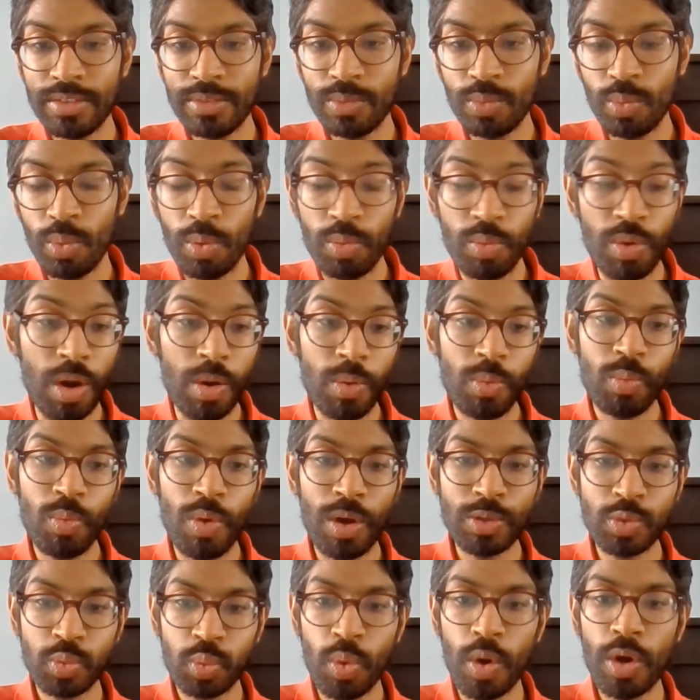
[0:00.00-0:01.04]
well,
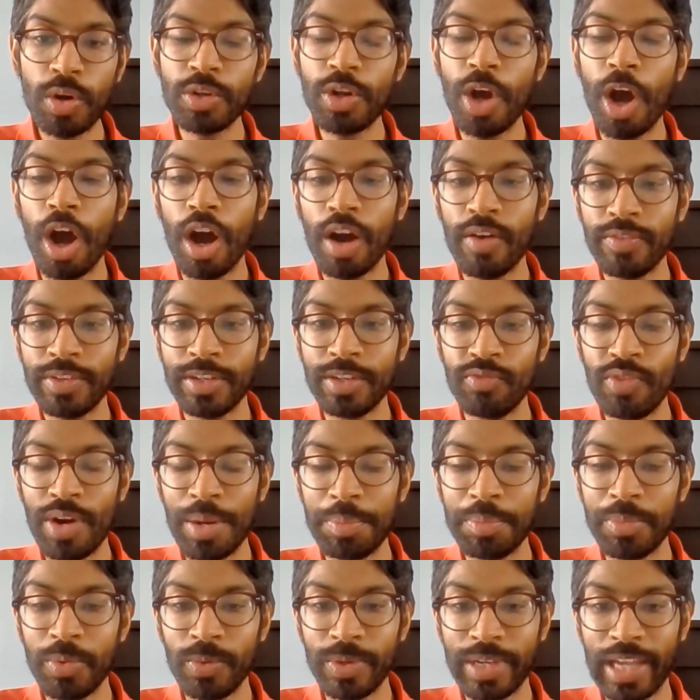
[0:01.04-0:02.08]
whilst one half of the Red
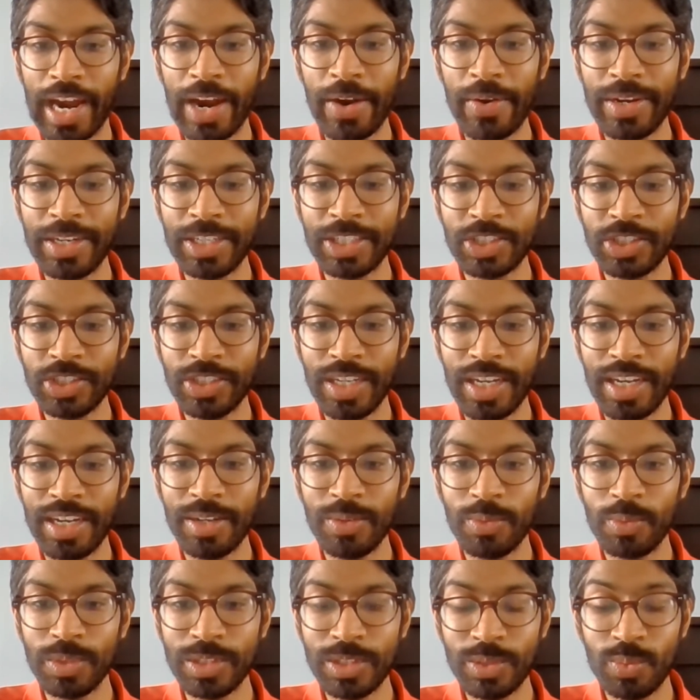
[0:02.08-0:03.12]
Bull garage
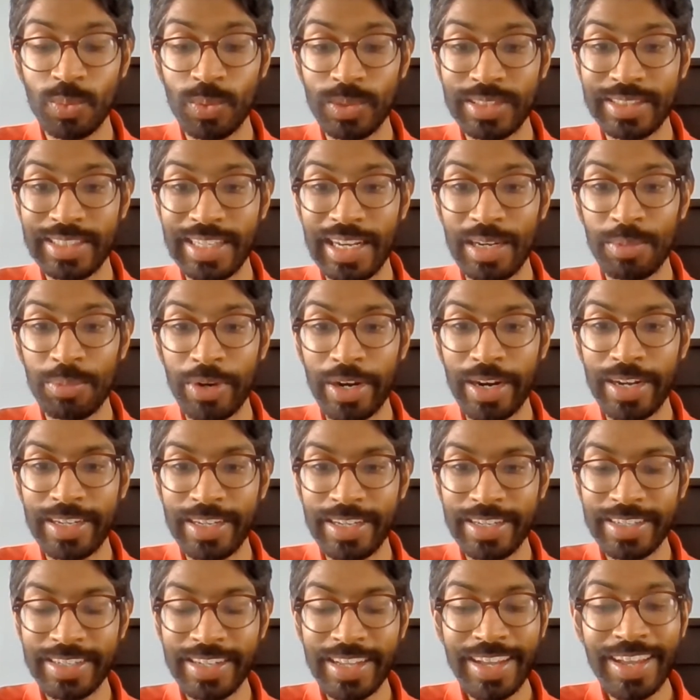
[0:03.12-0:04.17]
was
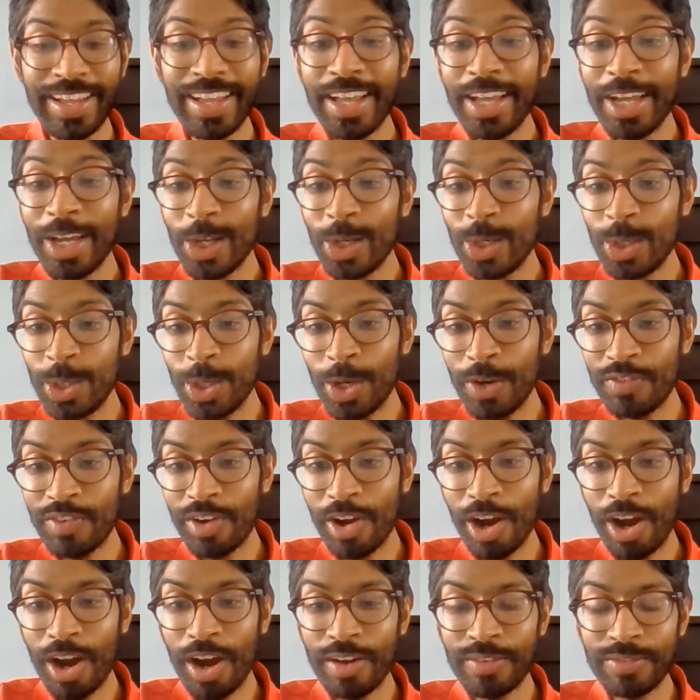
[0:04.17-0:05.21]
celebrating, the other
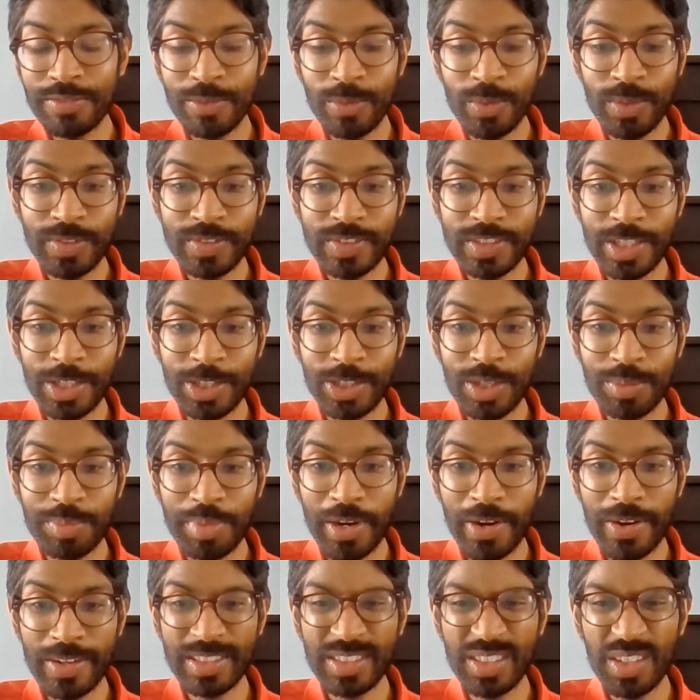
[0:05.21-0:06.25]
half with Sergio
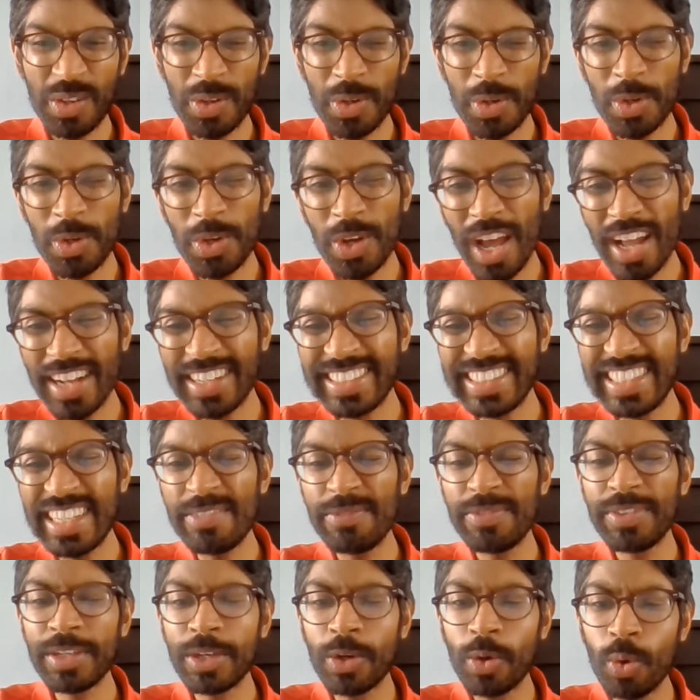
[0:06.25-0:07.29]
Perez, a
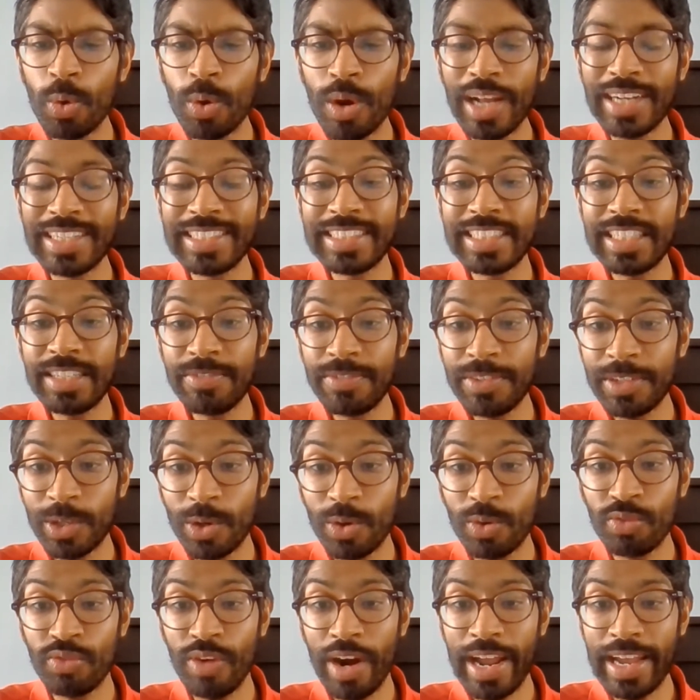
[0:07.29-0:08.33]

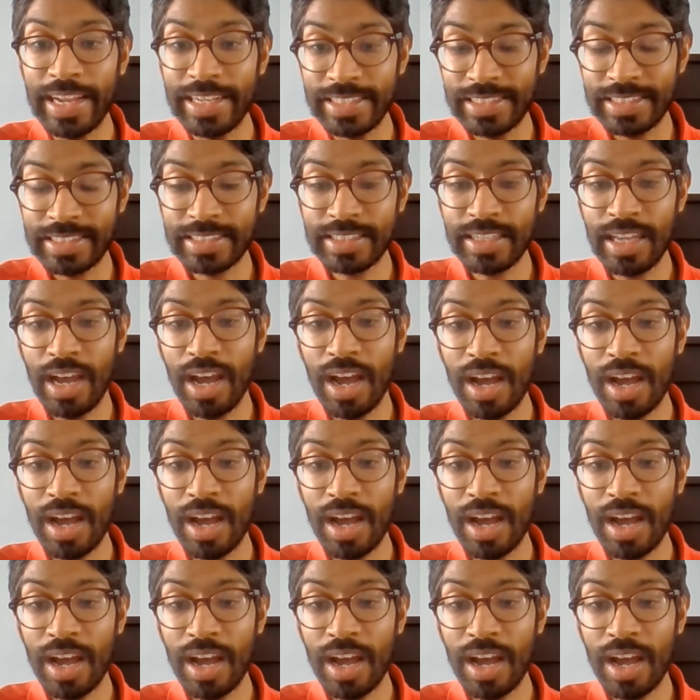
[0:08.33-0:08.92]
difficult race.